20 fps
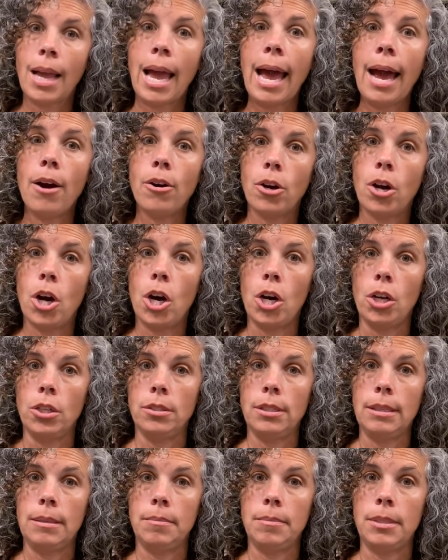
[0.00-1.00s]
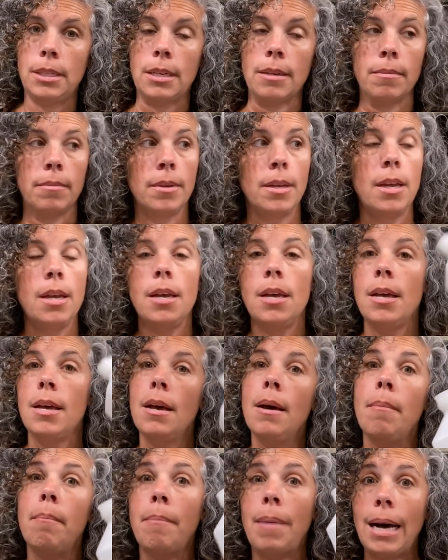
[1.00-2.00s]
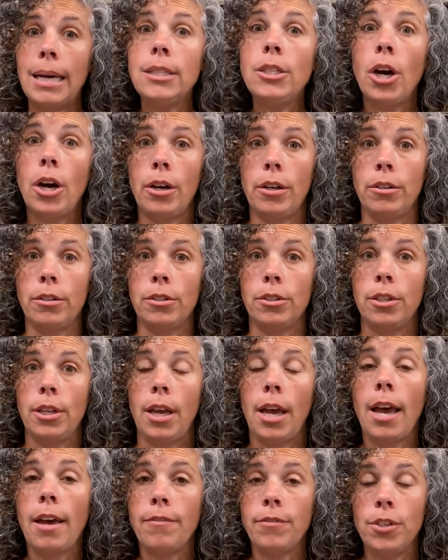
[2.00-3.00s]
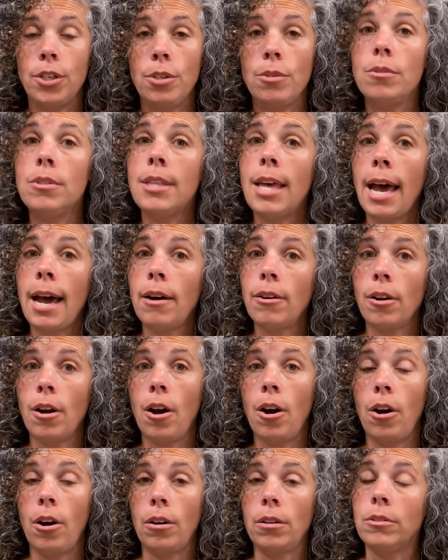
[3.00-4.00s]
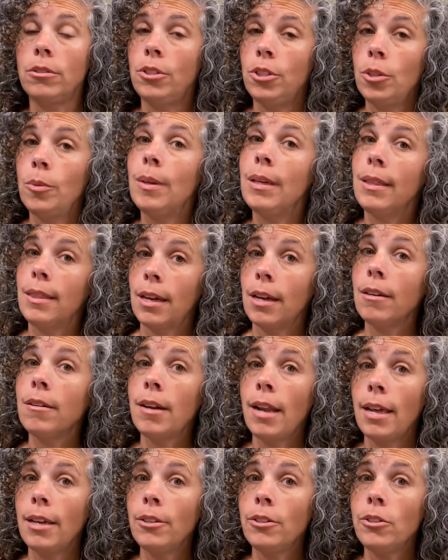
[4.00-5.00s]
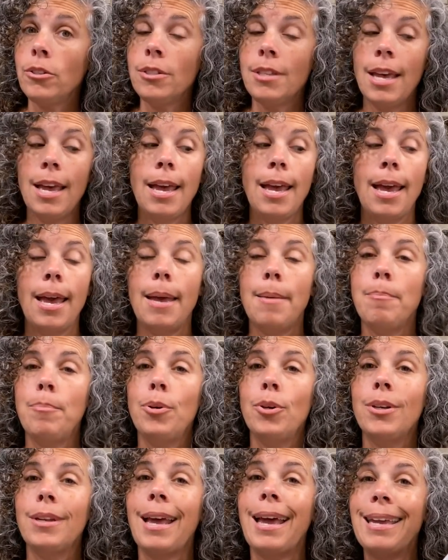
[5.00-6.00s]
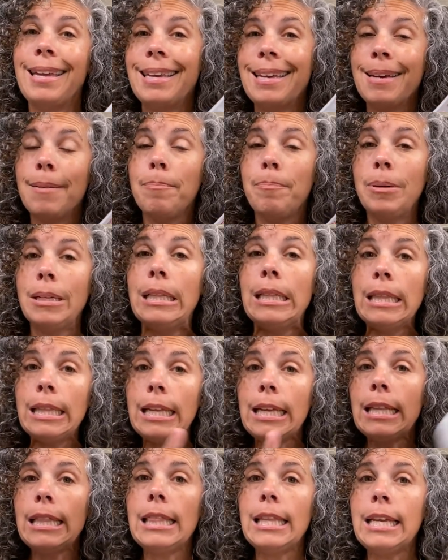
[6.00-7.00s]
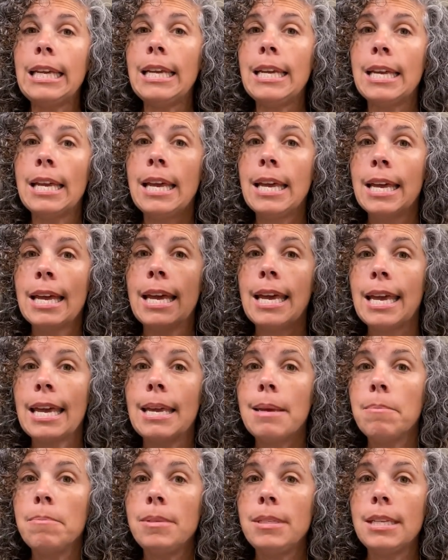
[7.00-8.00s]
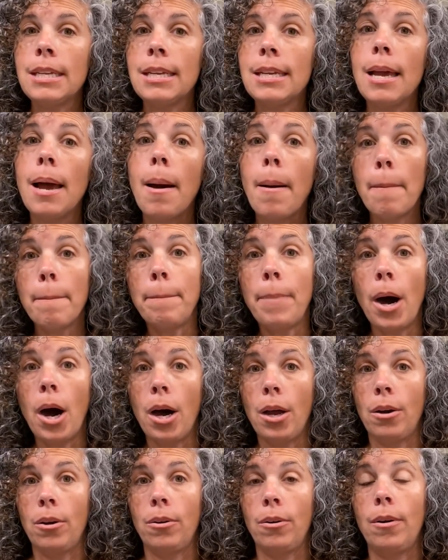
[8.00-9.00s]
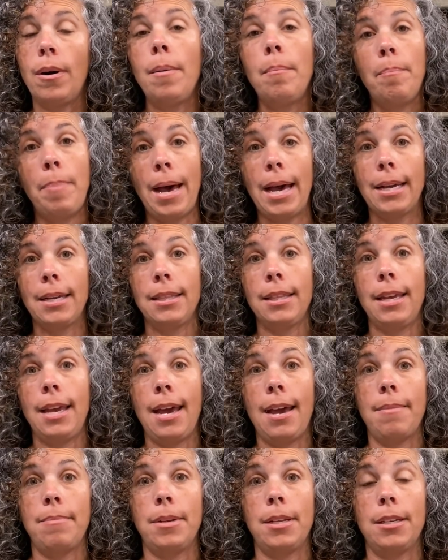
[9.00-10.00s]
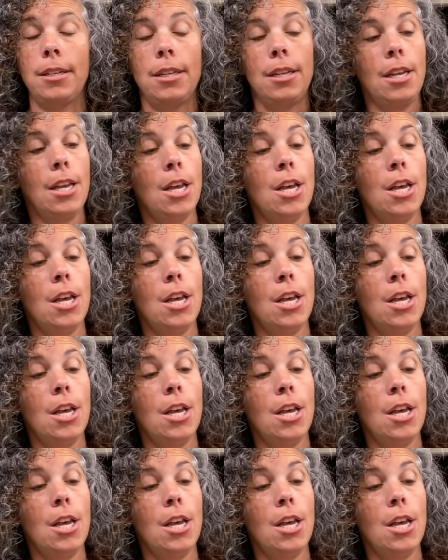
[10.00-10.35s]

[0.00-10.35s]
Alcohol's empty. My daughters have used the alcohol doing their nails and put a completely empty bottle back in the cabinet.